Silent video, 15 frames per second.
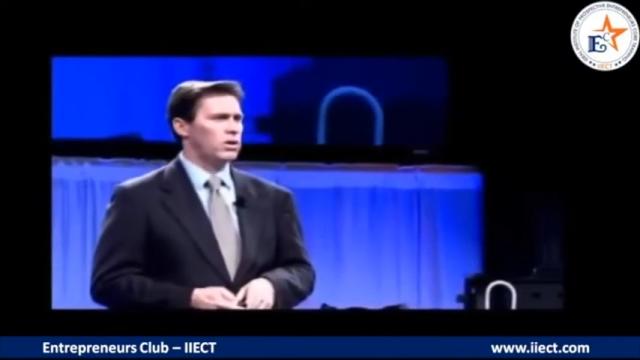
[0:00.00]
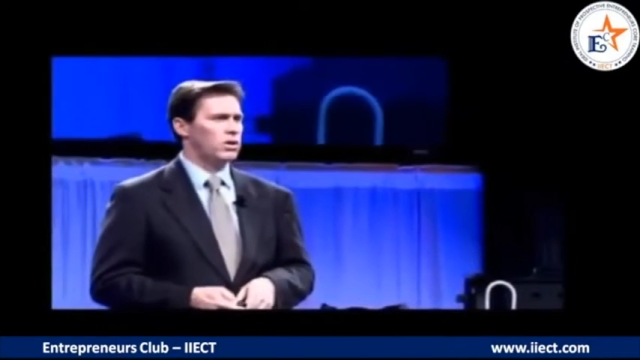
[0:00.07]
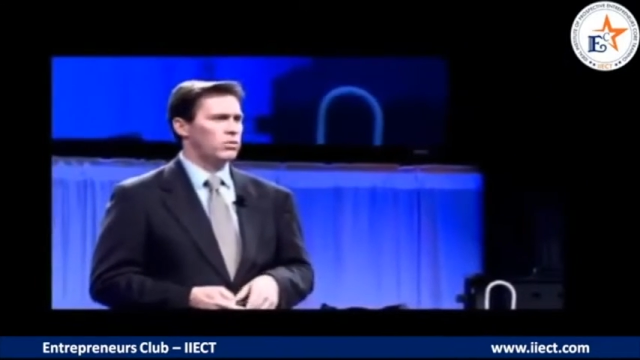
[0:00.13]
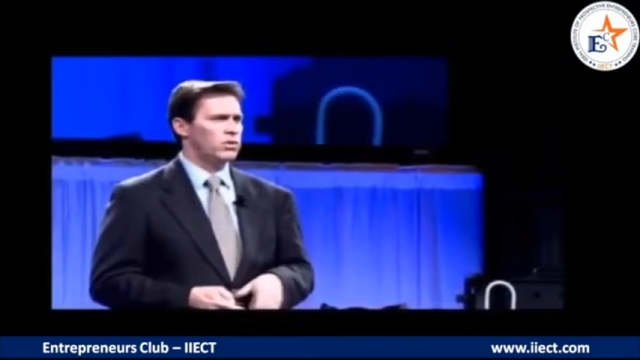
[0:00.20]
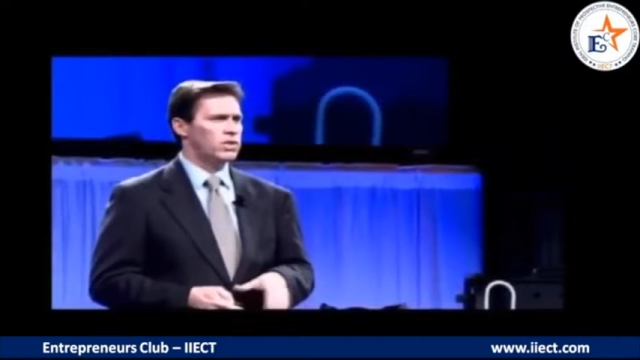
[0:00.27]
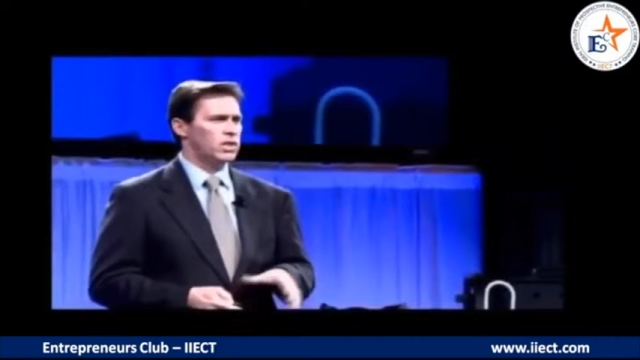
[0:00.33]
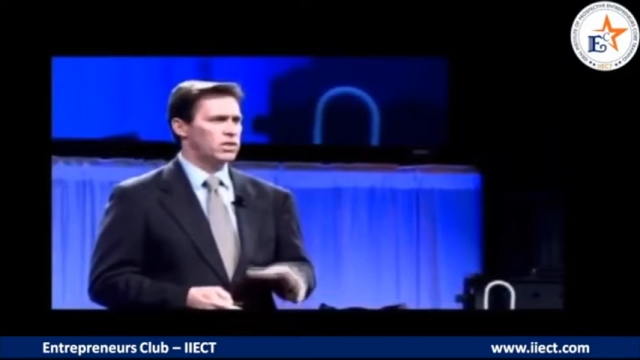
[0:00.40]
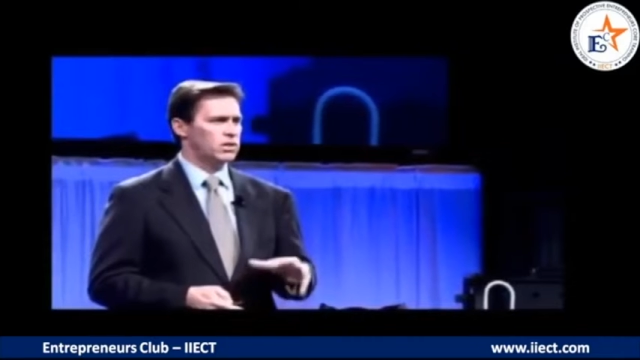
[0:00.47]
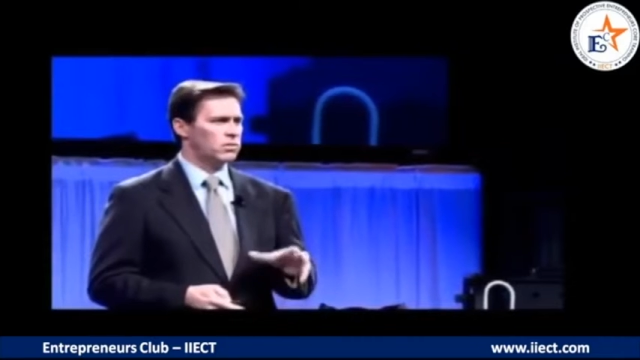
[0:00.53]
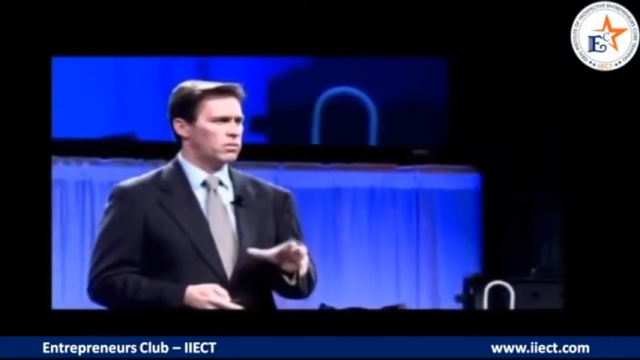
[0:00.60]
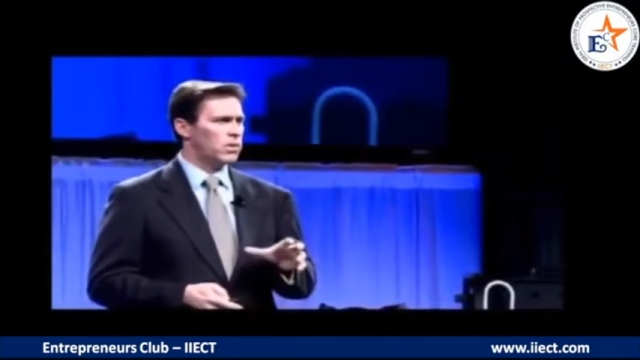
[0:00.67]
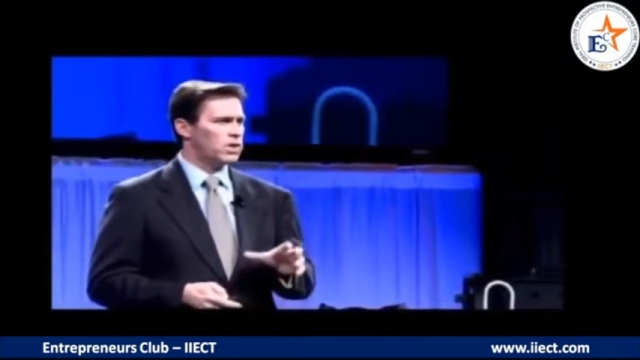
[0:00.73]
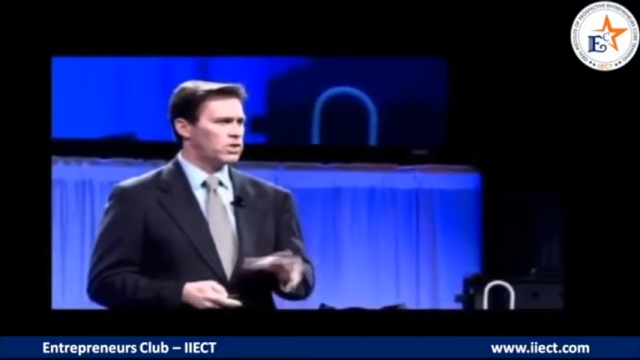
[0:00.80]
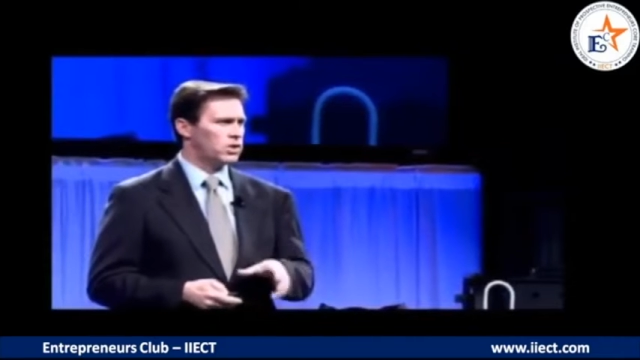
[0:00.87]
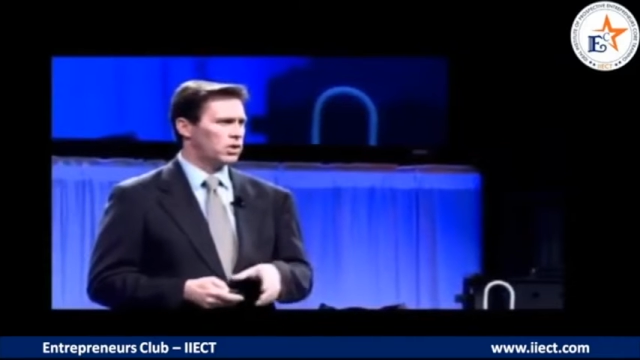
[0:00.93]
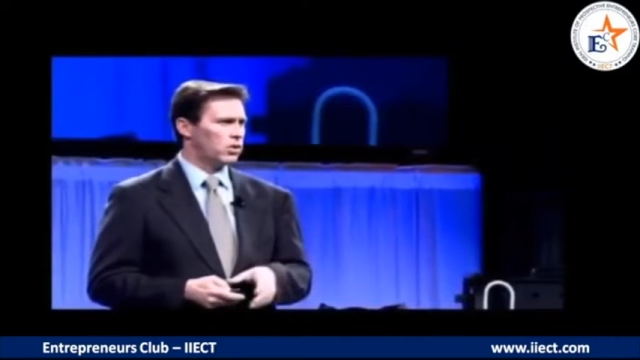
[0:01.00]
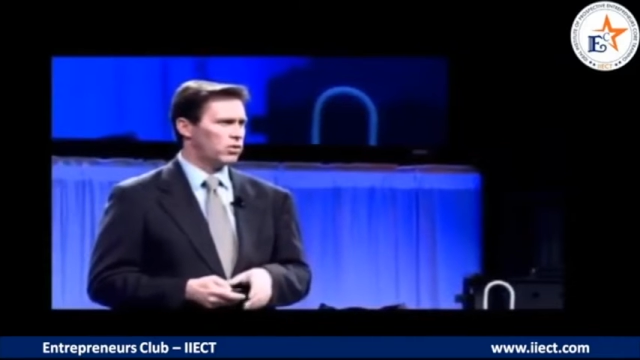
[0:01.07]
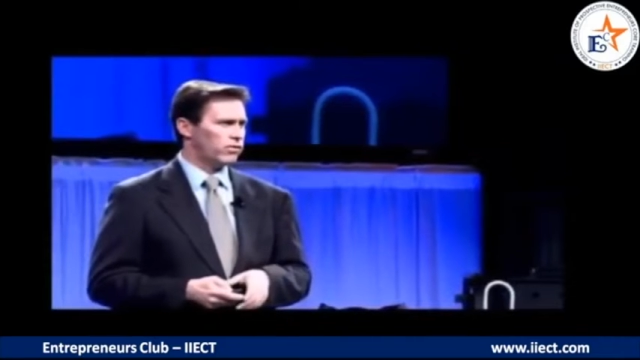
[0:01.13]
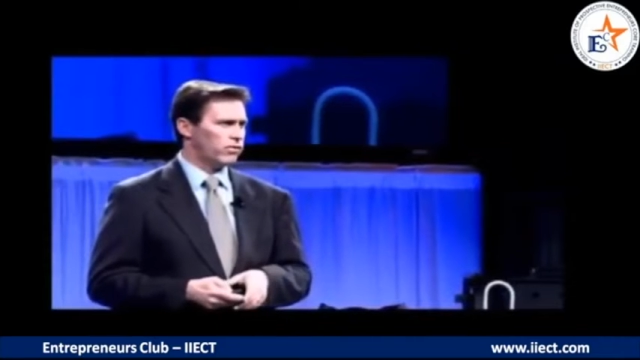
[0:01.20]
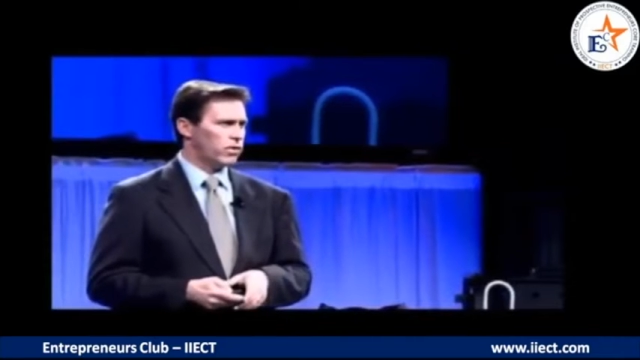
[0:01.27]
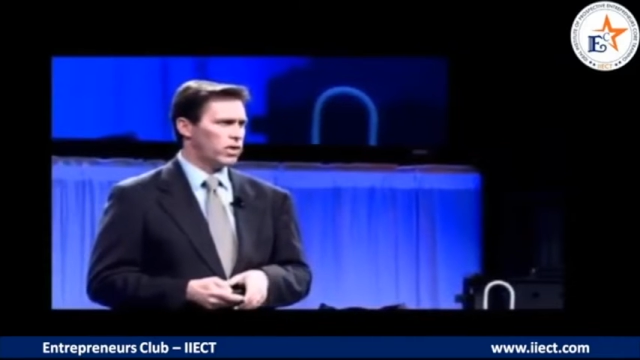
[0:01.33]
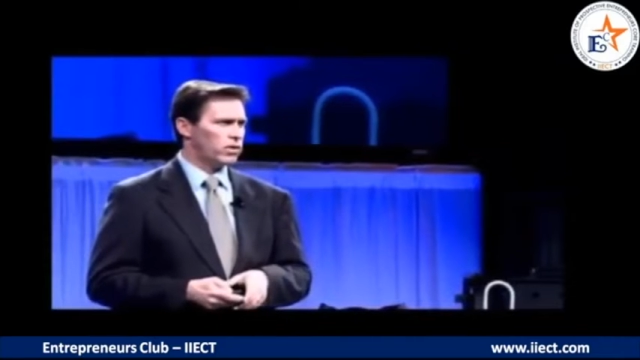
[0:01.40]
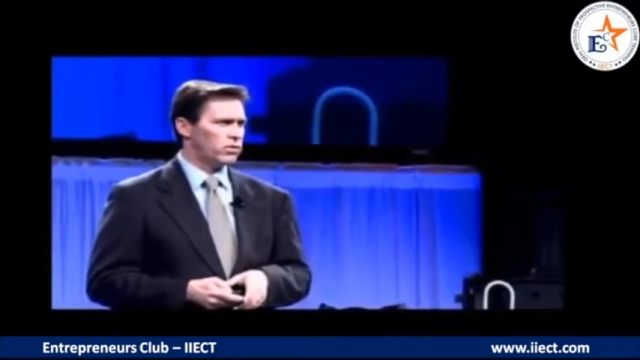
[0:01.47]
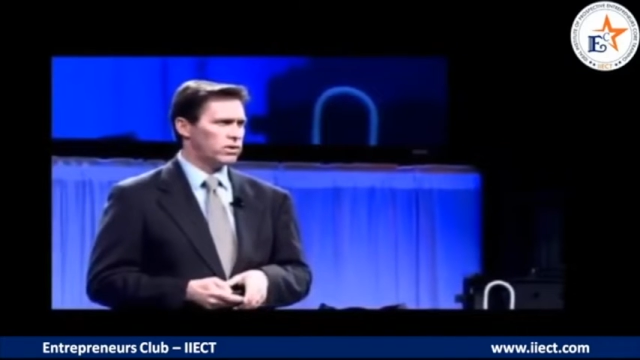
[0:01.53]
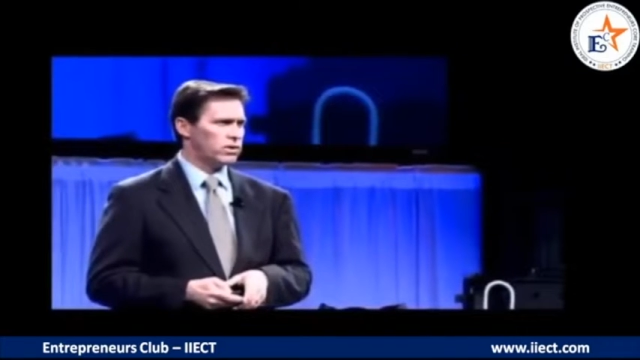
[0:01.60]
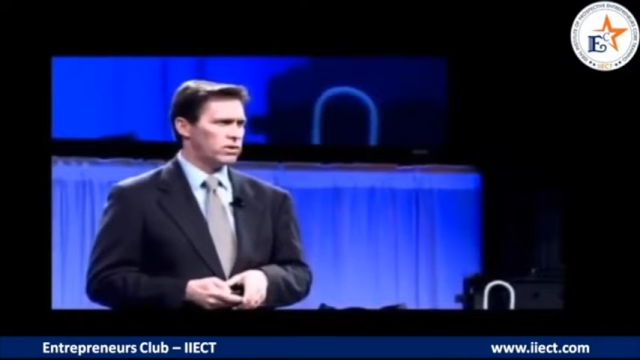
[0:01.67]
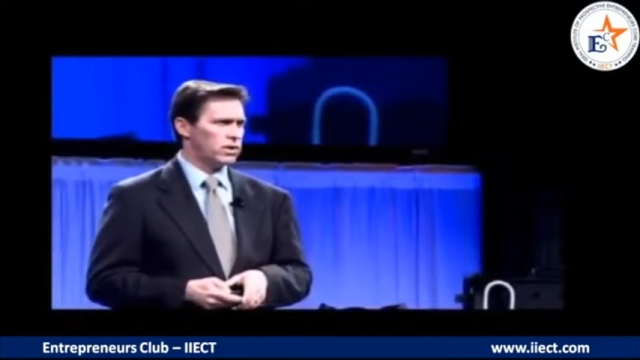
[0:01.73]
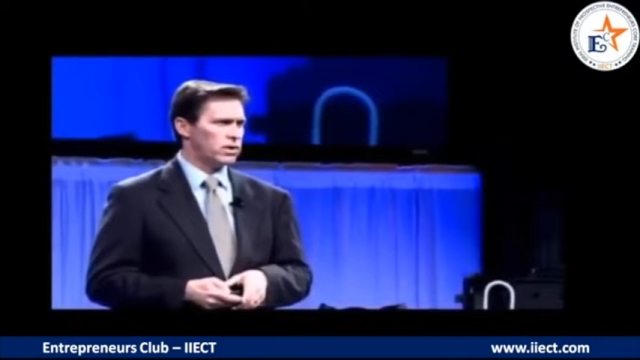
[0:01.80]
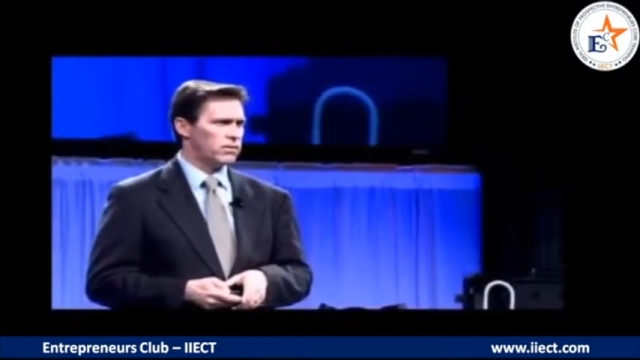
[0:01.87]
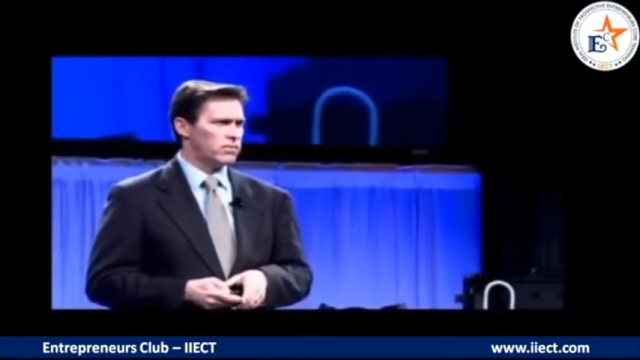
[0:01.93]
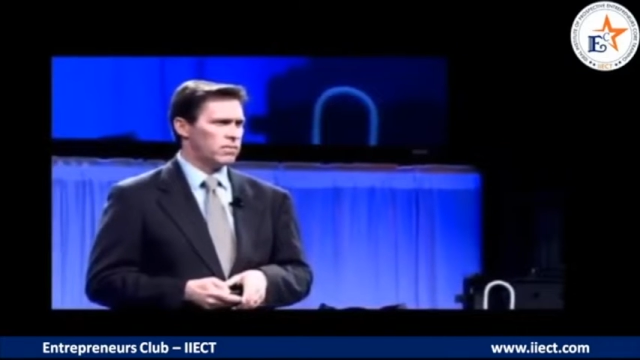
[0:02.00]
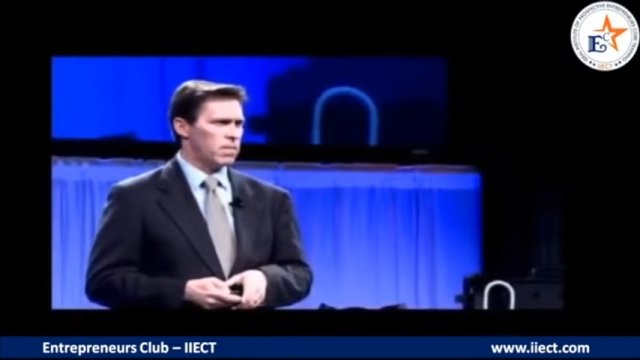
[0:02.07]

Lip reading: which has a much lower frequency.